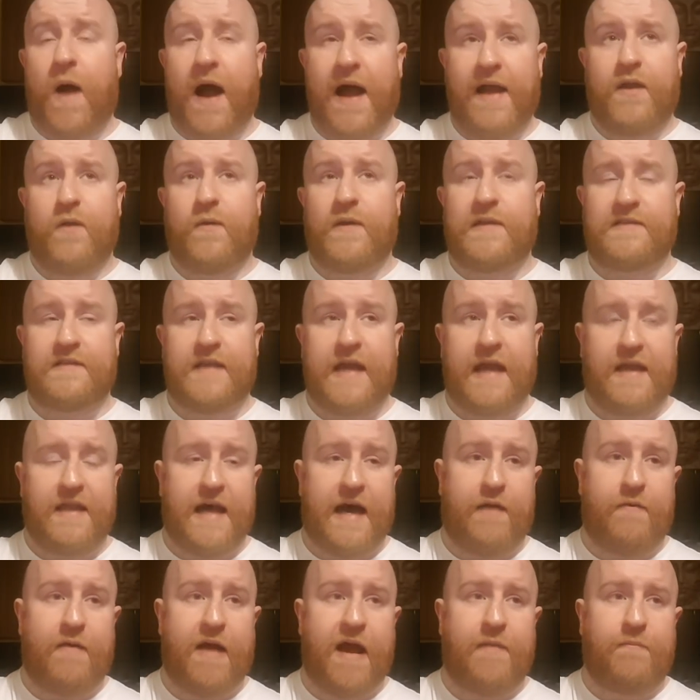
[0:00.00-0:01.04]
Why do I say
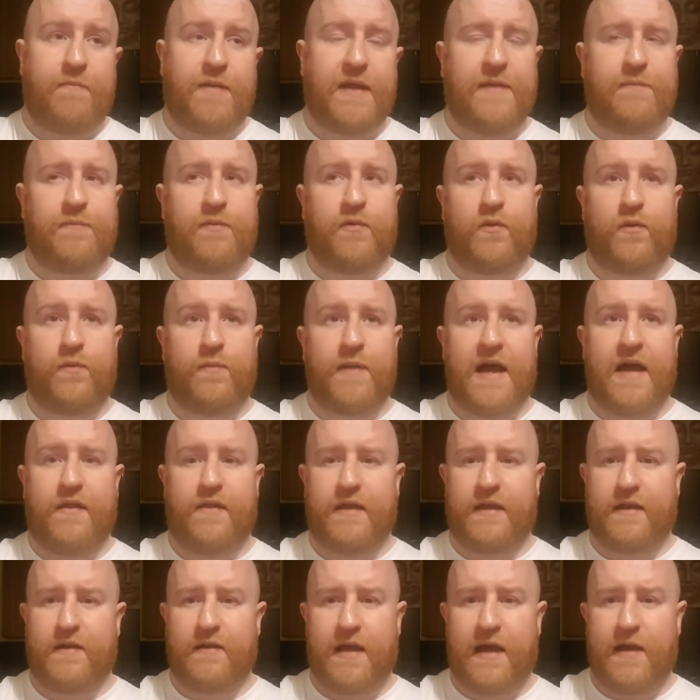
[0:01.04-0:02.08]
that, right? People might
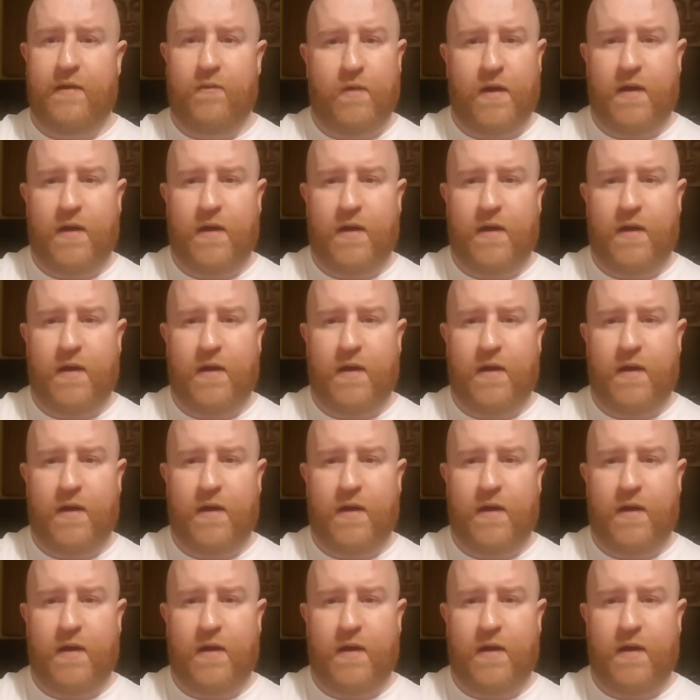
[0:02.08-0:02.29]
think, like,